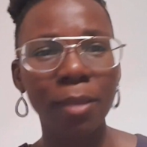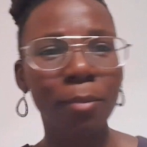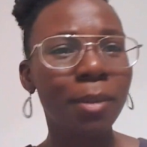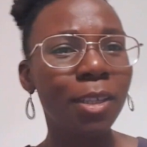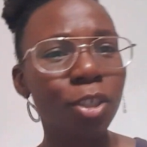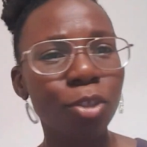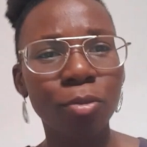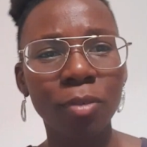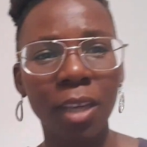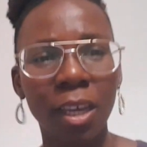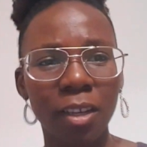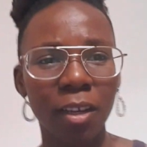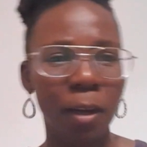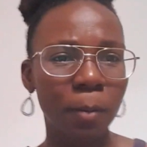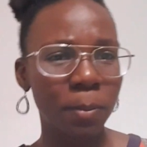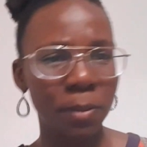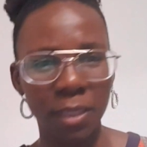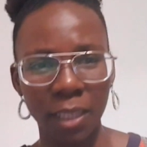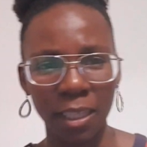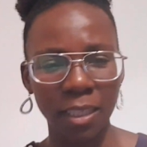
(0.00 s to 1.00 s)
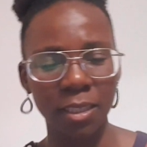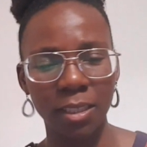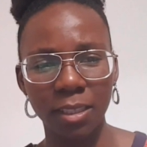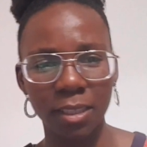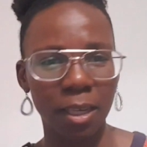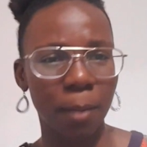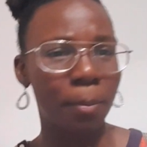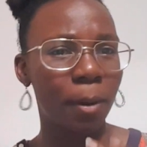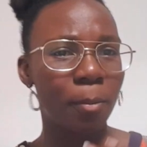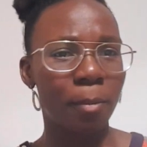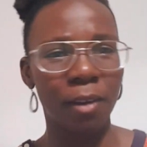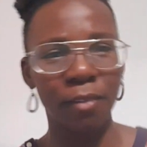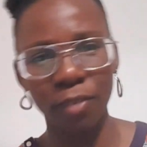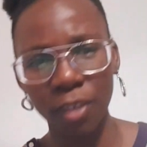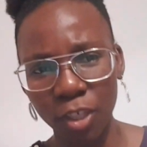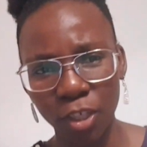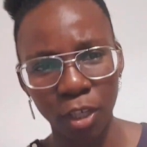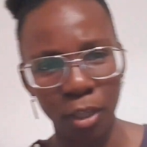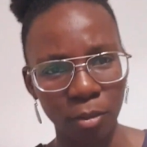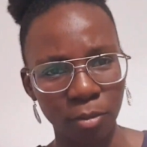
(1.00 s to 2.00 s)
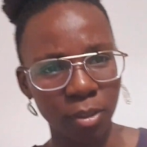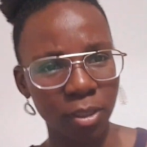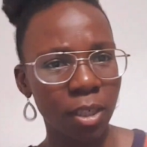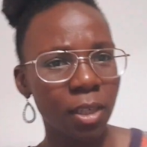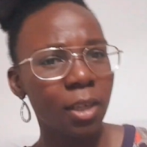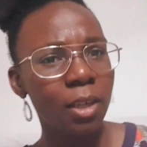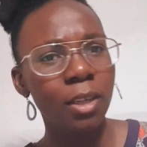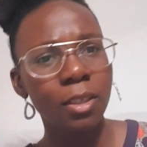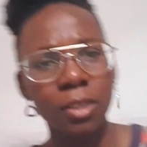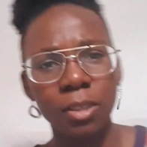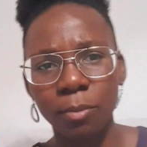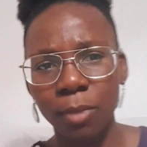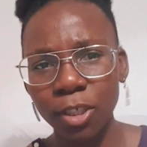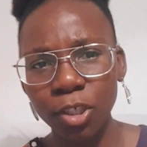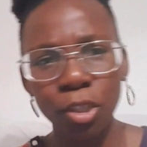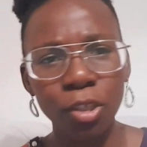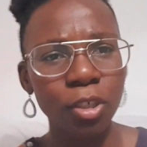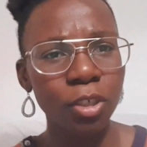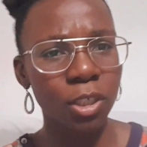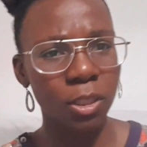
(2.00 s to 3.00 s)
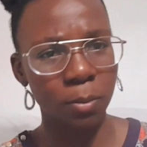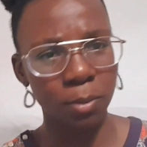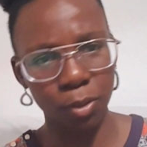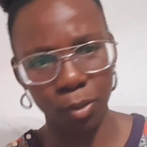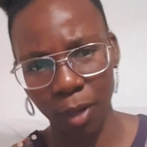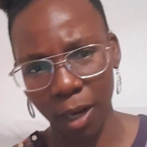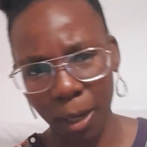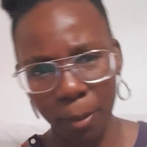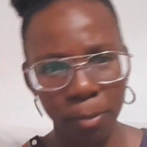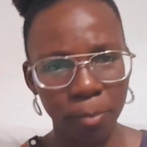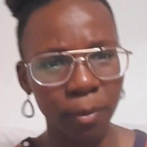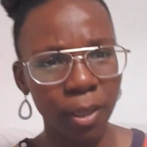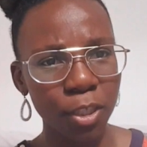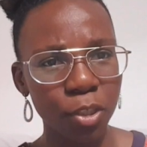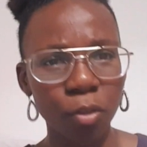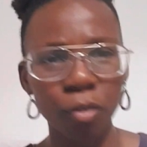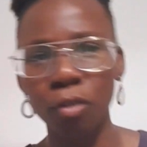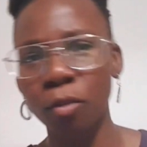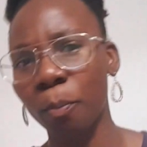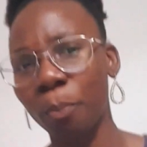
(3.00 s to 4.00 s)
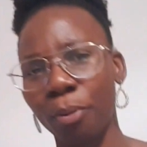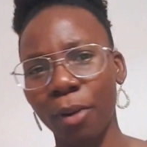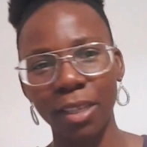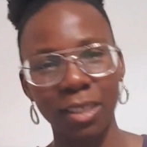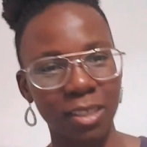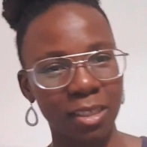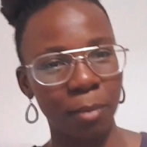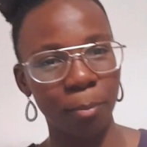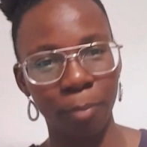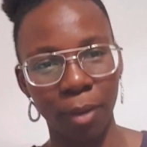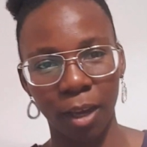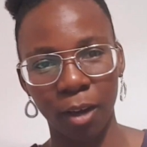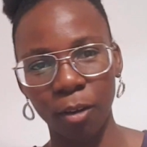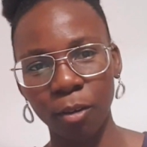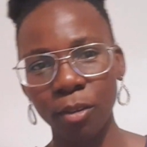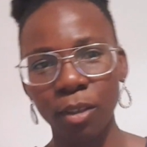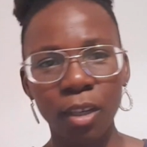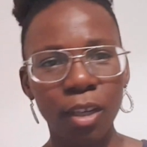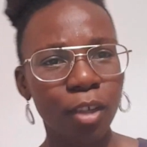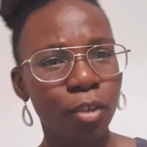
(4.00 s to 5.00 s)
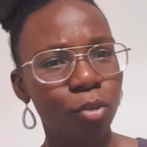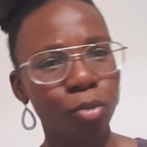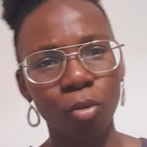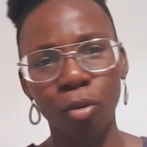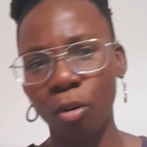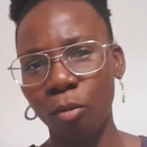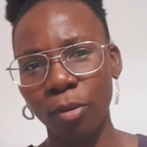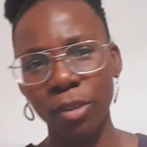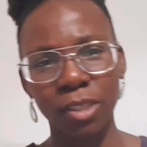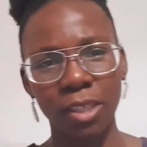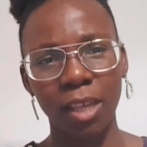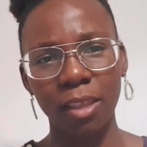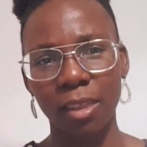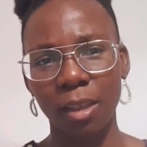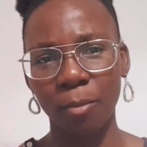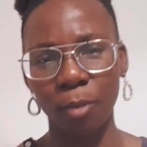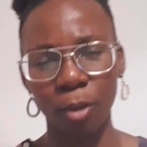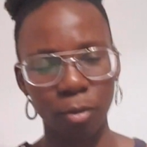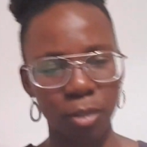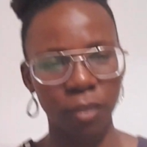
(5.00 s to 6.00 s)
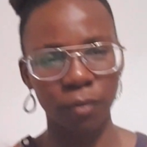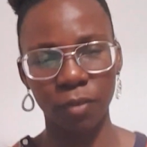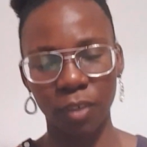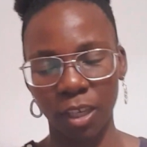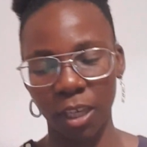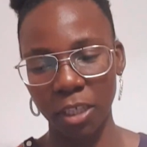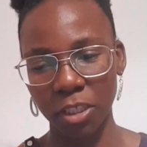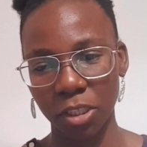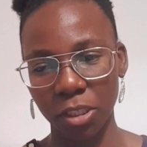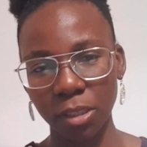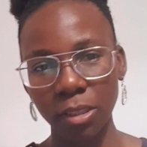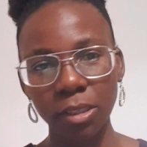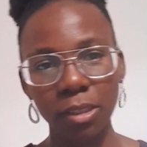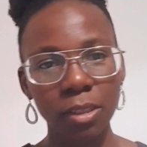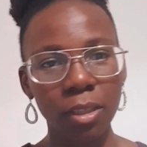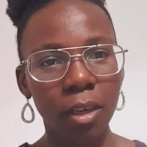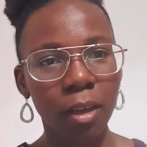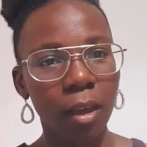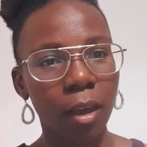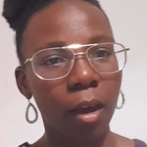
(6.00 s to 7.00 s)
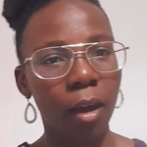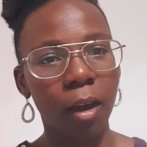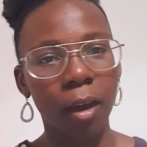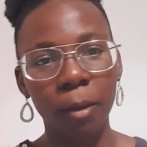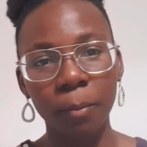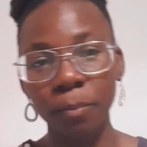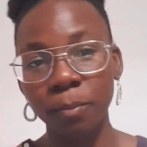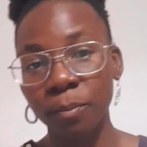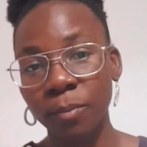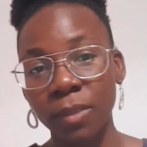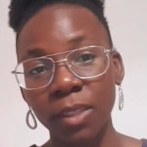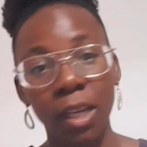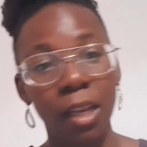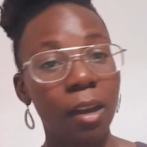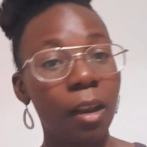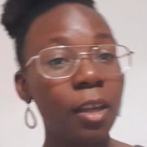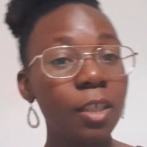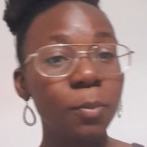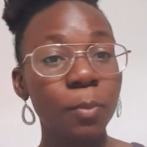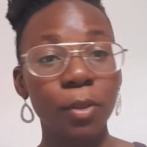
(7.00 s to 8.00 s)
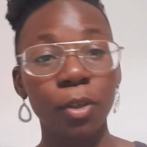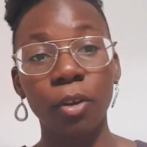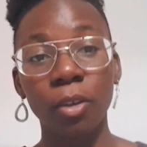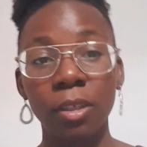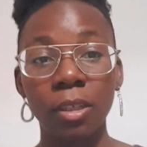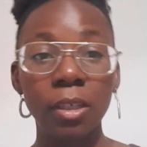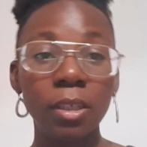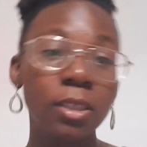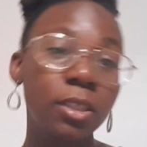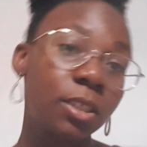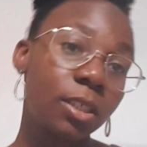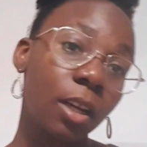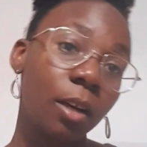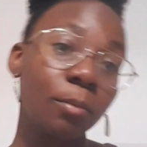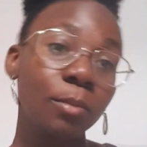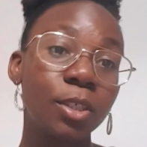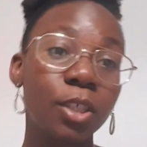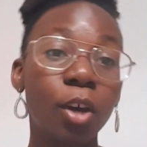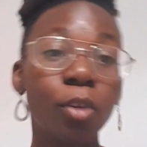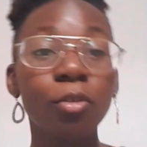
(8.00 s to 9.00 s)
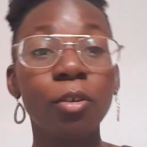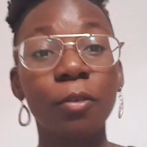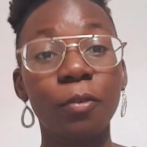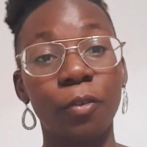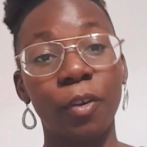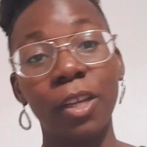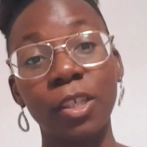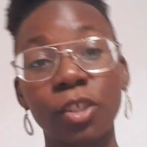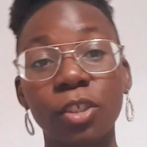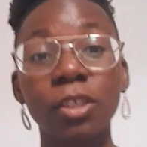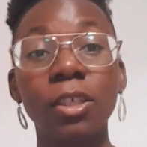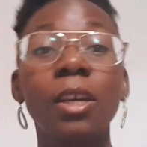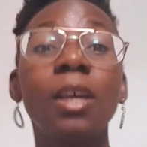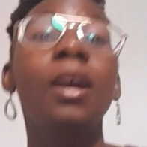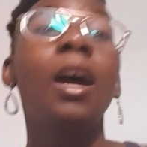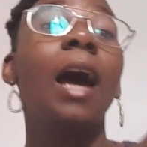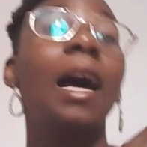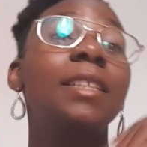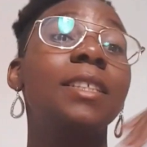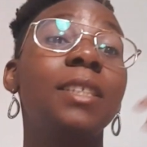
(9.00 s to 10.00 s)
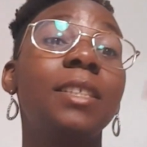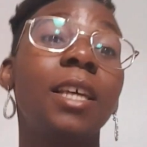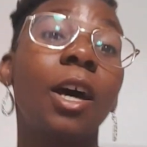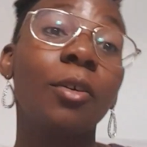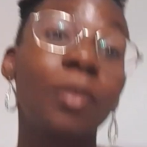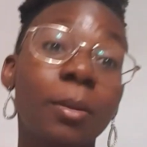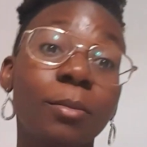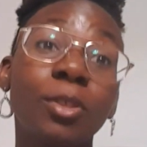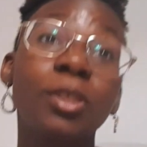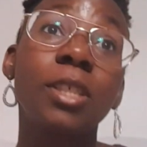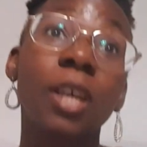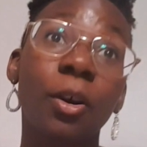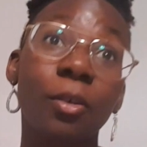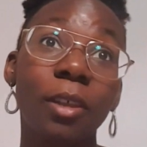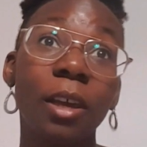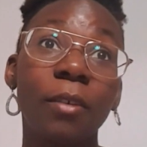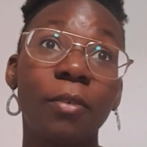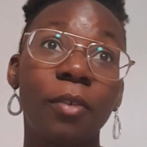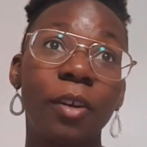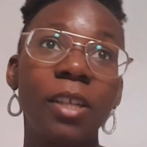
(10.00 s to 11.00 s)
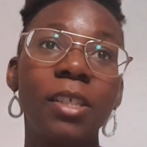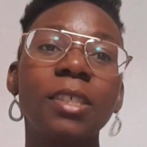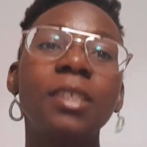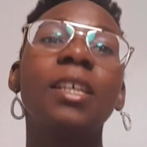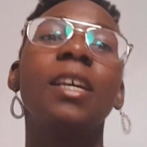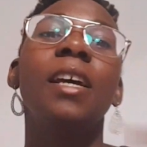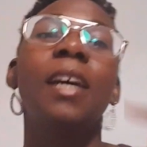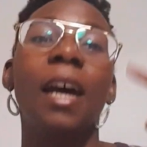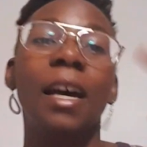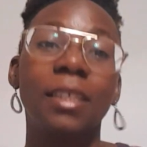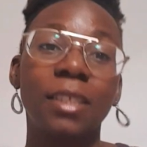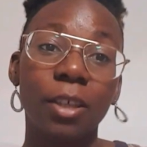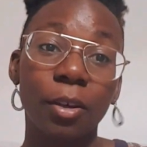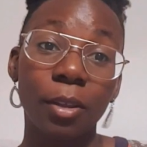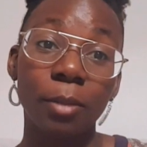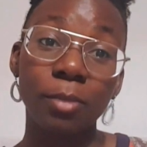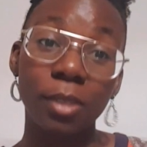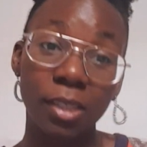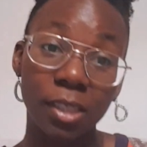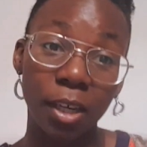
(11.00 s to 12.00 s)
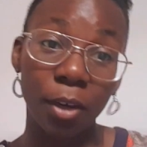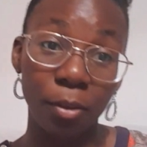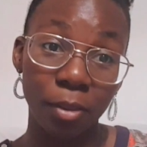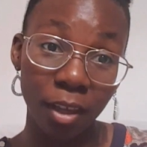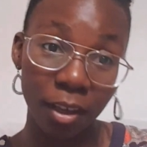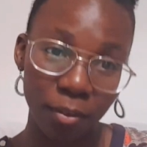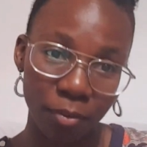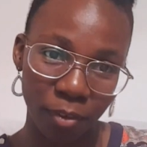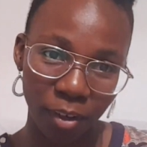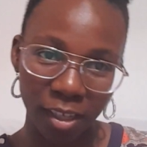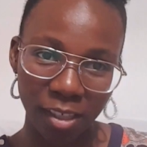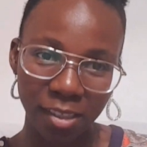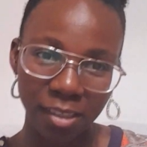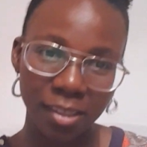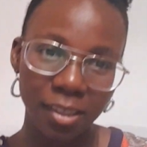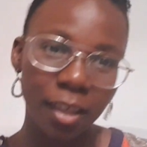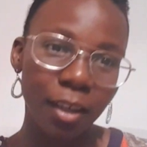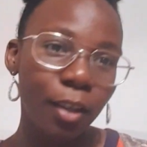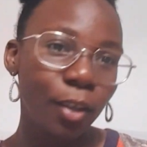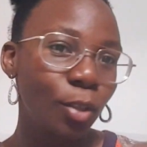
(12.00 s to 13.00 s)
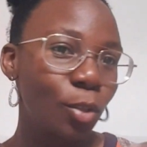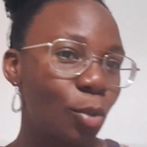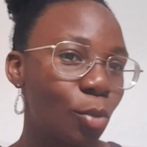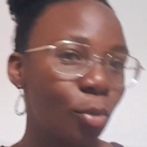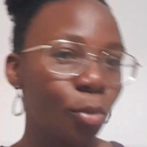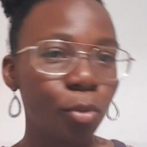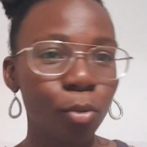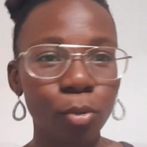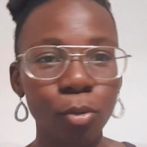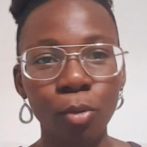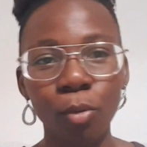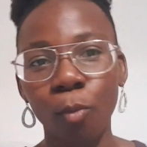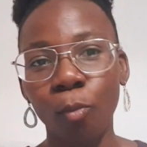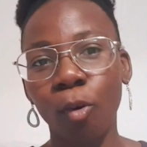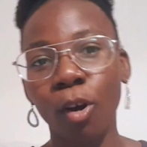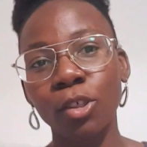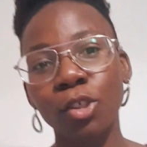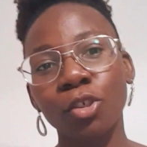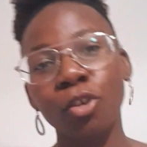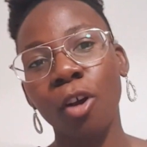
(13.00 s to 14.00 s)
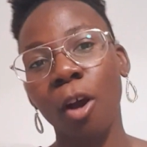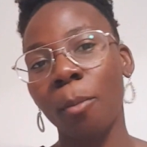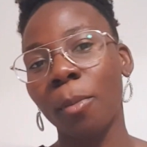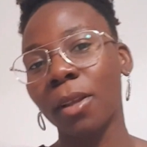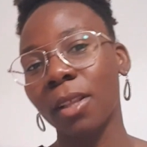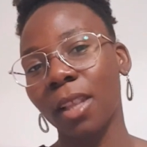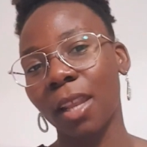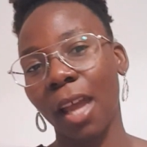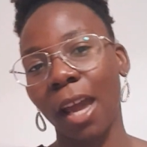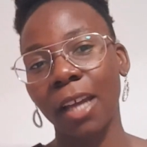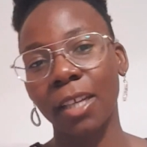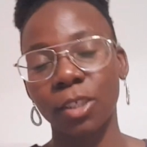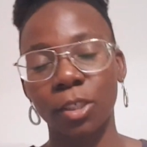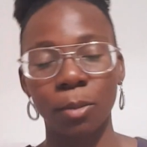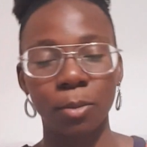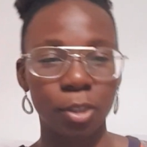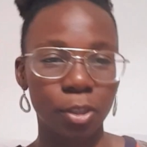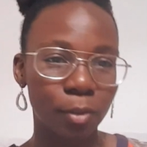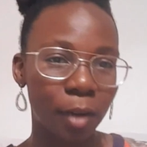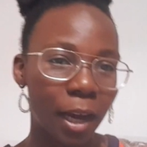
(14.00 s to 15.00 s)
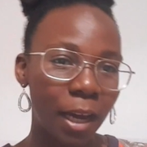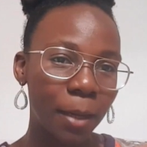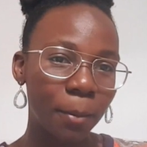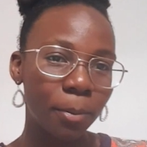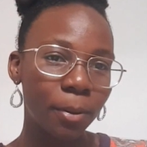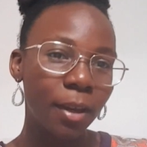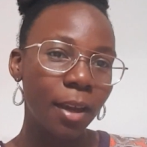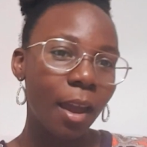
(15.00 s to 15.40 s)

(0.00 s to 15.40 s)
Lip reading: it means you get updates about my videos. So make sure you subscribe. Make sure you press the bell to always get them notifications. And last but not least, tell your friends, and tell them to tell their friends, and tell them to tell their friends to watch, comment, like, subscribe.